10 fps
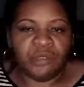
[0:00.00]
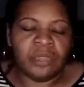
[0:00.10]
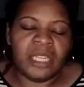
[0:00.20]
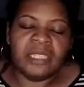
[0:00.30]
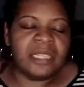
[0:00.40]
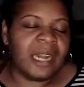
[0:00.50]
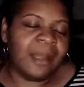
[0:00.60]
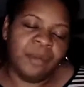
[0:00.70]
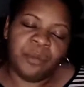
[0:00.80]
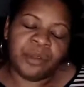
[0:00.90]
things that
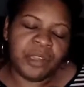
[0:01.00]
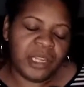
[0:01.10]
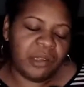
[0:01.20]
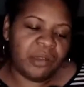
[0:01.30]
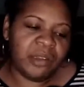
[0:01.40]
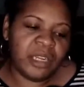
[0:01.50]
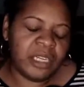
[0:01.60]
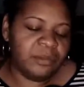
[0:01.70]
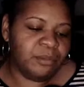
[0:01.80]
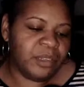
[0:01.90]
I've been working on
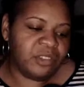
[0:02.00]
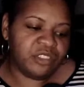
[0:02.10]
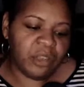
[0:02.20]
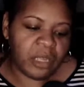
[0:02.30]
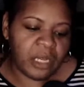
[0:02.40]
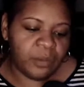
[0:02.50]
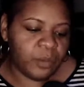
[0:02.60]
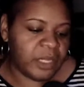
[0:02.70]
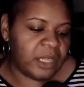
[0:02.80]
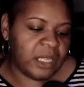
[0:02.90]
and been struggling
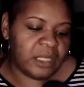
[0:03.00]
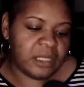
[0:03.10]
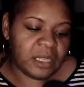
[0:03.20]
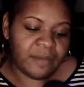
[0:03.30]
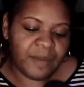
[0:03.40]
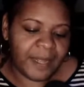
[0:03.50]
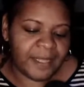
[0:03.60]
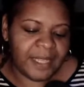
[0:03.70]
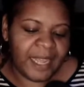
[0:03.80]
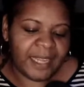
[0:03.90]
with and stuff
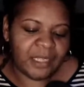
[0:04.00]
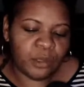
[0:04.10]
like that.